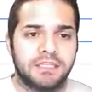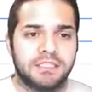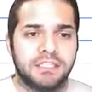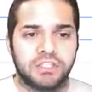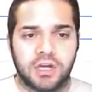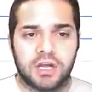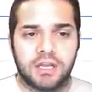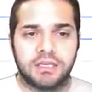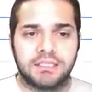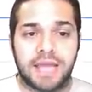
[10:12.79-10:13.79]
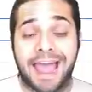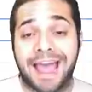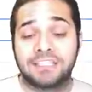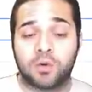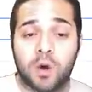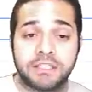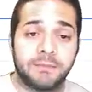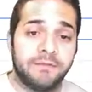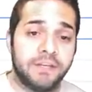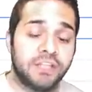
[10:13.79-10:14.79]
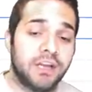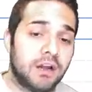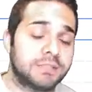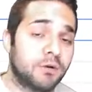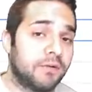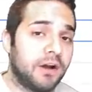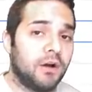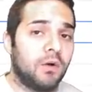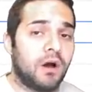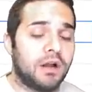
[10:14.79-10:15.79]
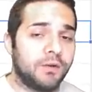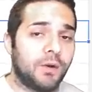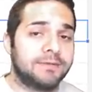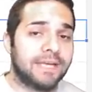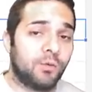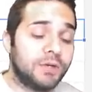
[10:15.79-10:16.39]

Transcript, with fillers: Dejun has Quantum and VeChain on his profile on the website,